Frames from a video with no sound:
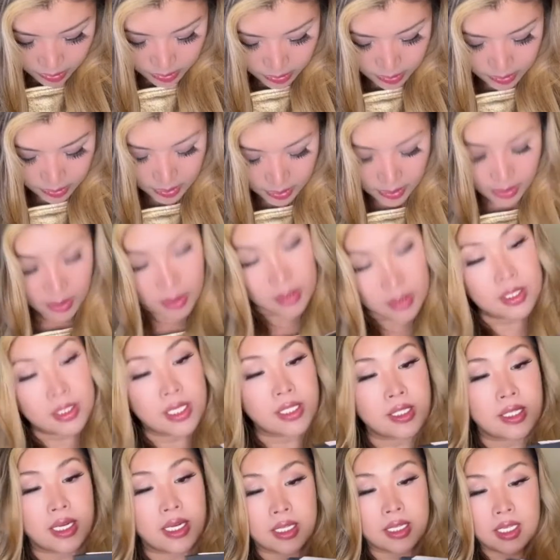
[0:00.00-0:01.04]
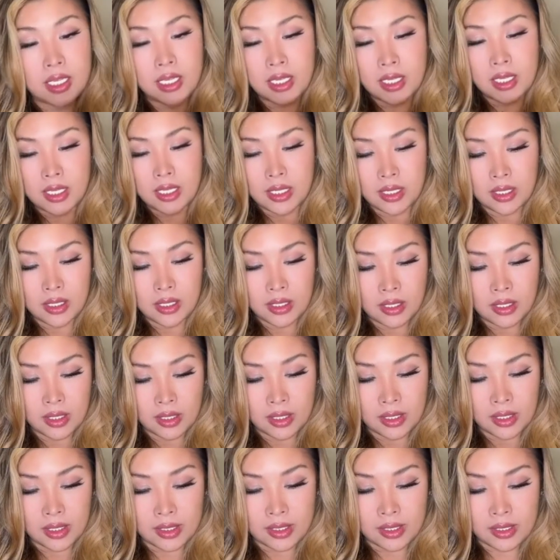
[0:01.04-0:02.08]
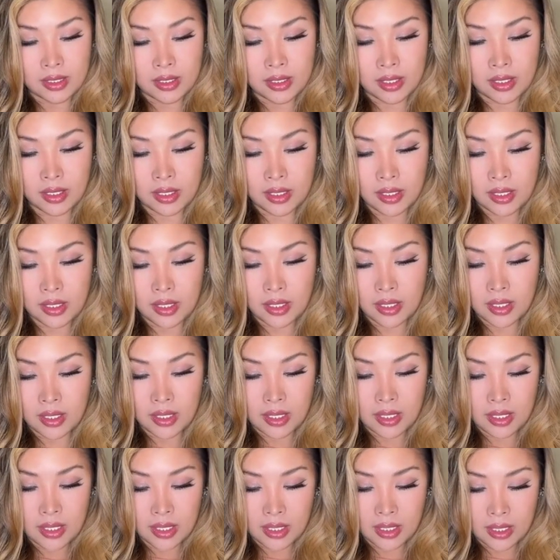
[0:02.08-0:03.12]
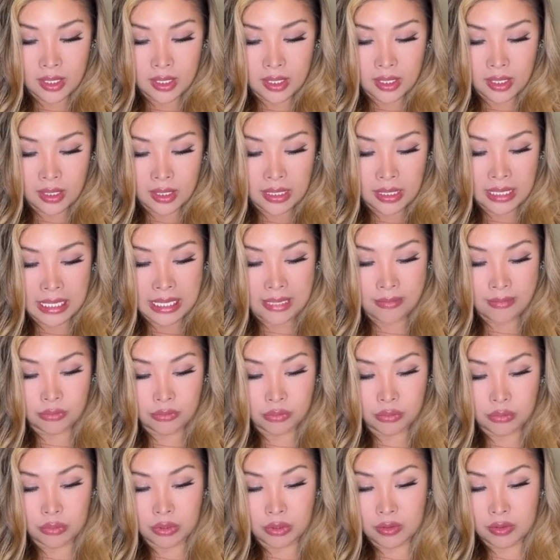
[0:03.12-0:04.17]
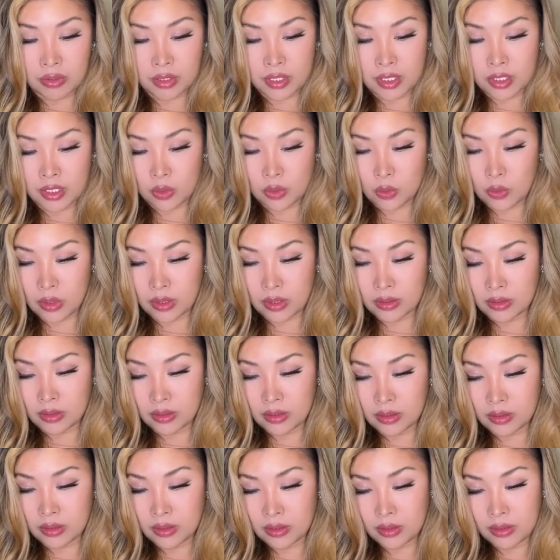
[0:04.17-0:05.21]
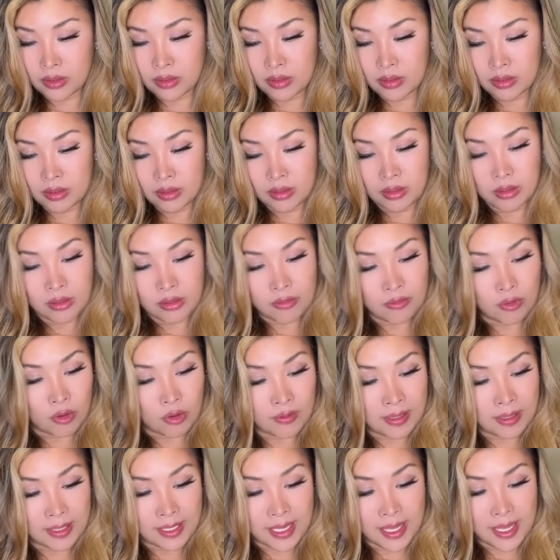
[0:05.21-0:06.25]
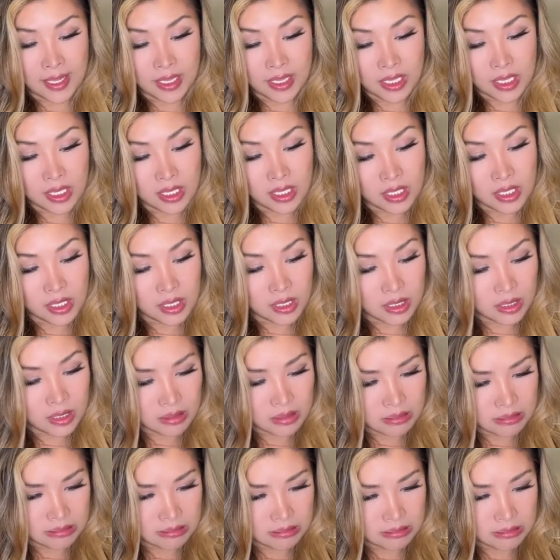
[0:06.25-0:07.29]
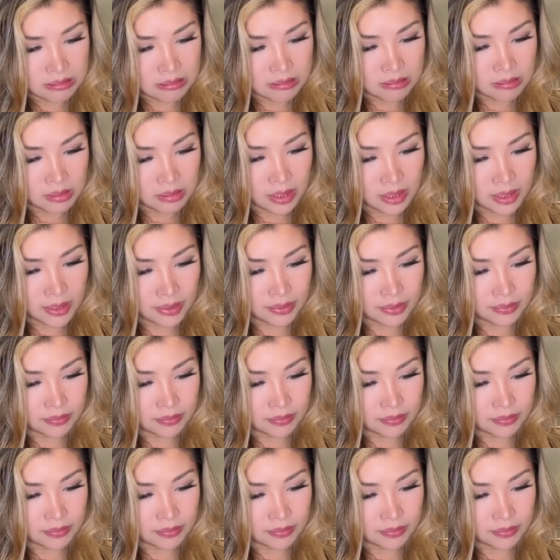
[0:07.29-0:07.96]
The Tesla key, because I have to use this one for valet. Okay.